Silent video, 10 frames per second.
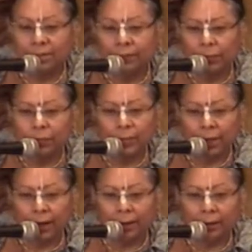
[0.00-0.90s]
of who we
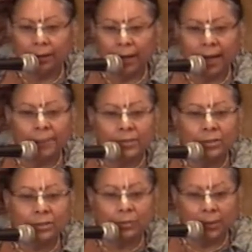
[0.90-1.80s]
are,
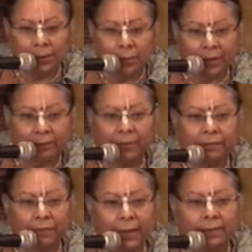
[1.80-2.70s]
absolutely away from the
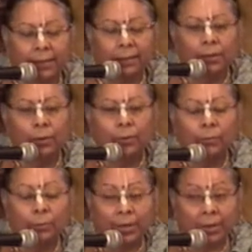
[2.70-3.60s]
fact that
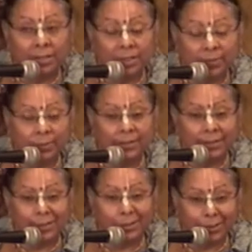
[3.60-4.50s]
we are spirit
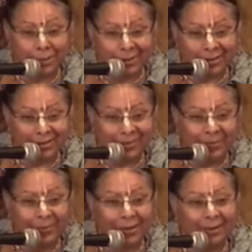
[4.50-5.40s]
souls.
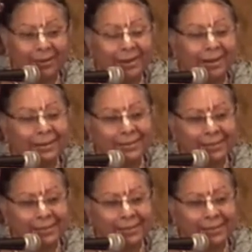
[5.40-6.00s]
We're not